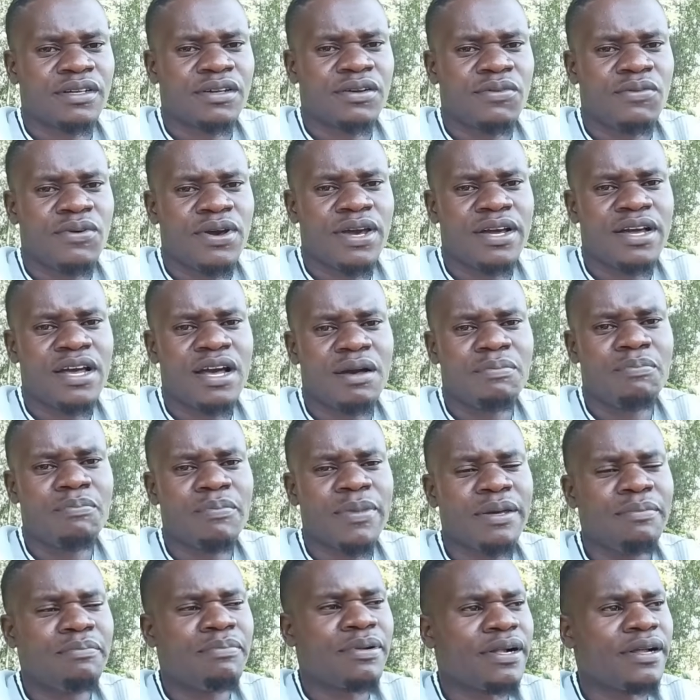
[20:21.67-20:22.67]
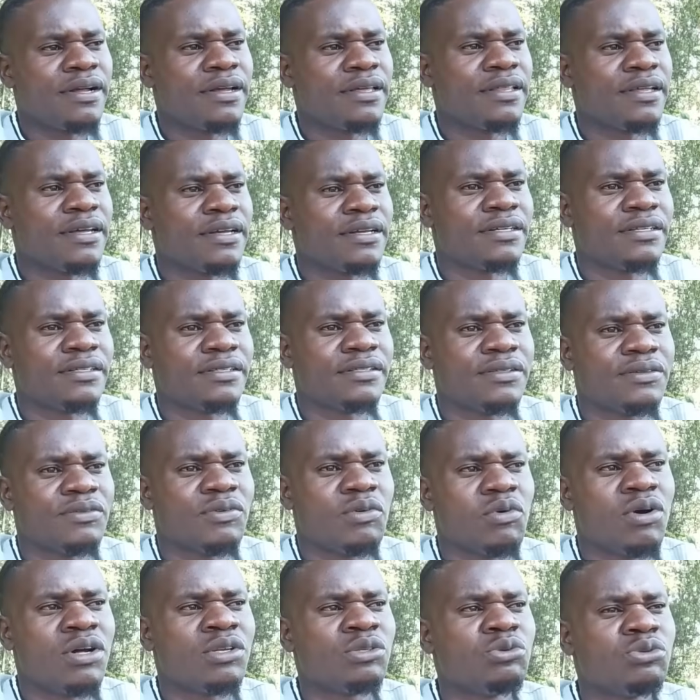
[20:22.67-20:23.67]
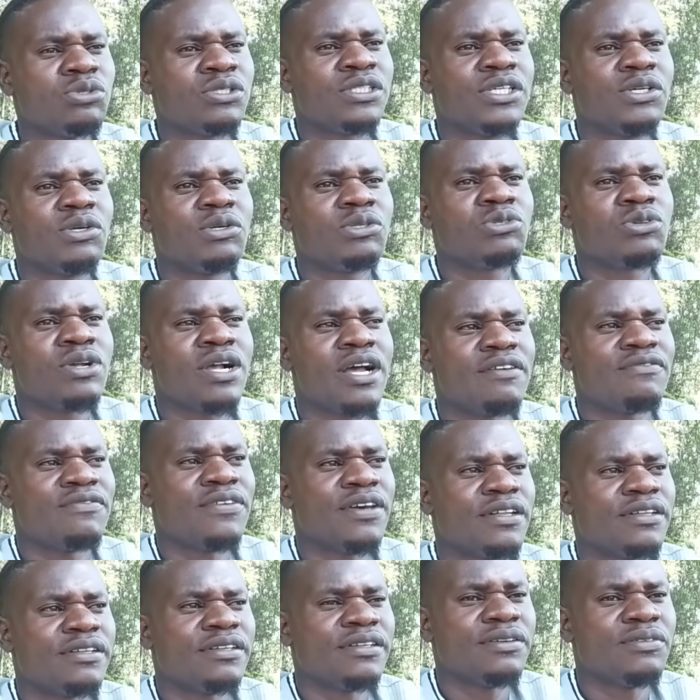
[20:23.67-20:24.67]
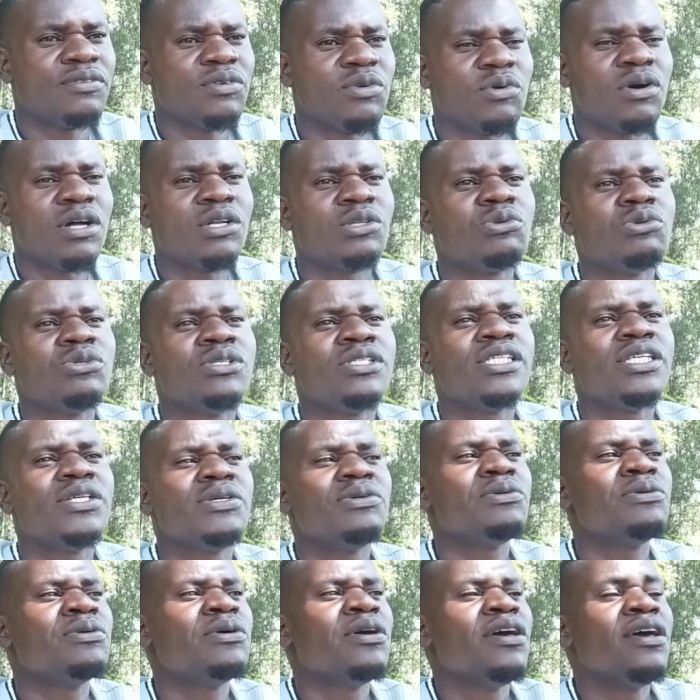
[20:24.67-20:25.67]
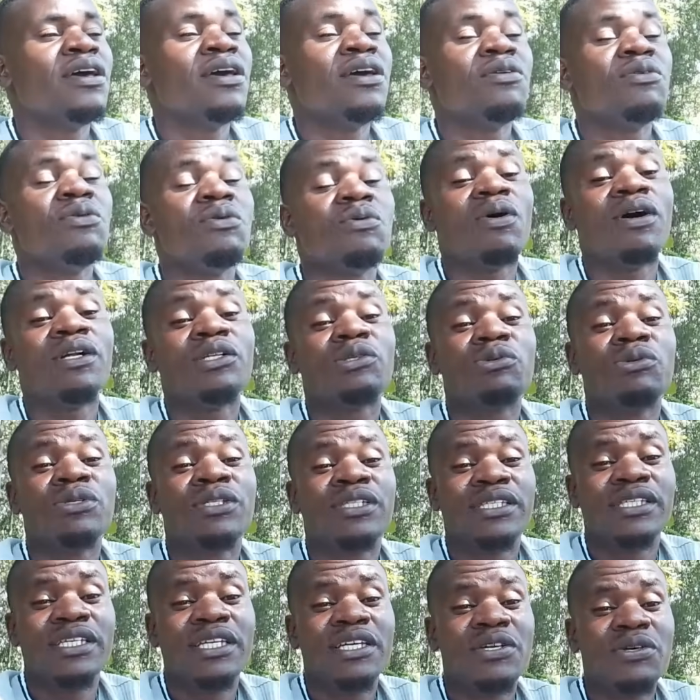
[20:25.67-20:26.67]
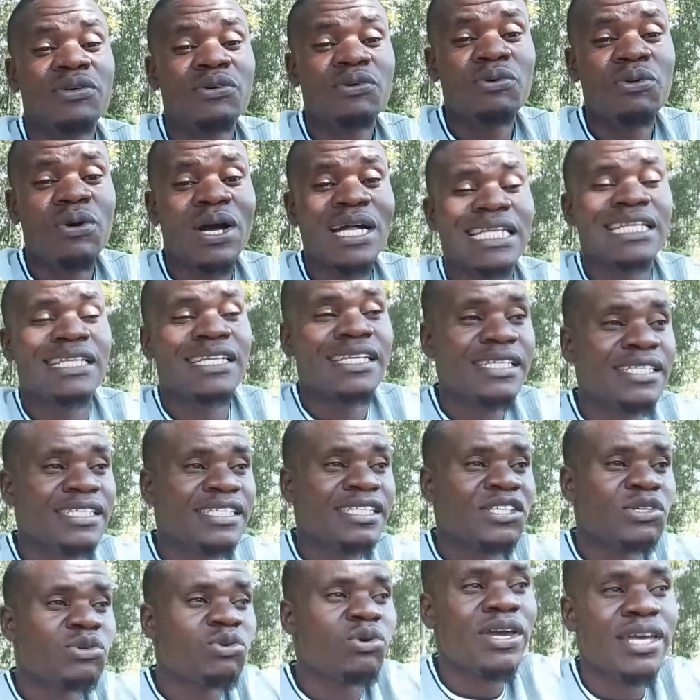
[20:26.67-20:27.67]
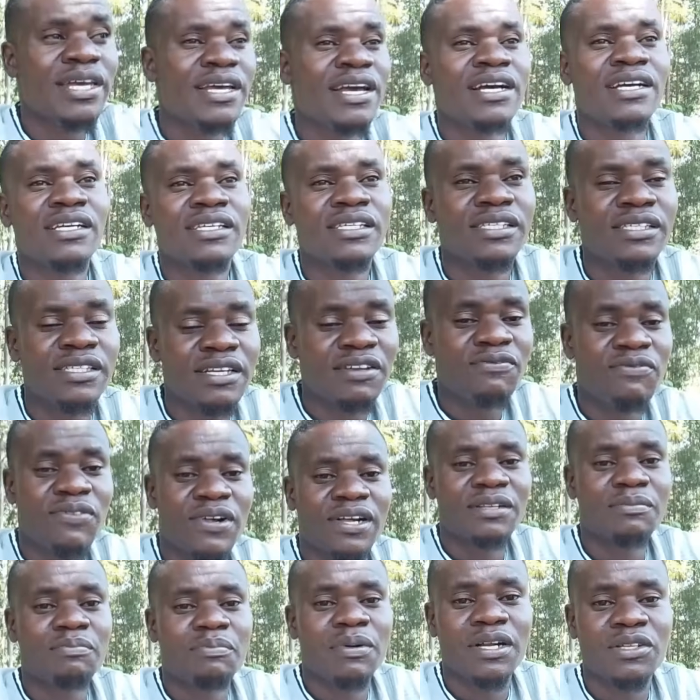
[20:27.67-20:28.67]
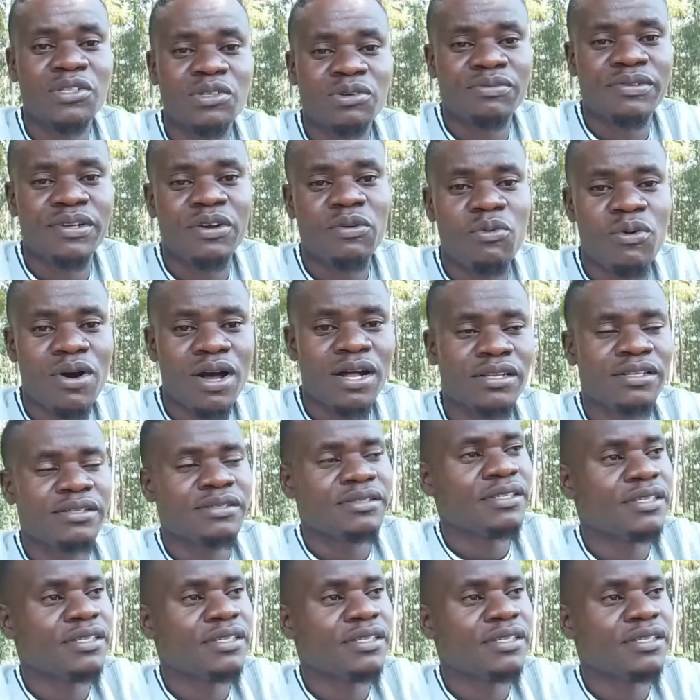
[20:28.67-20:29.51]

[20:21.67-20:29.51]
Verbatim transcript: wake up my brother we want to see you travel we want to see you we want to see you at least showing us different parts of the world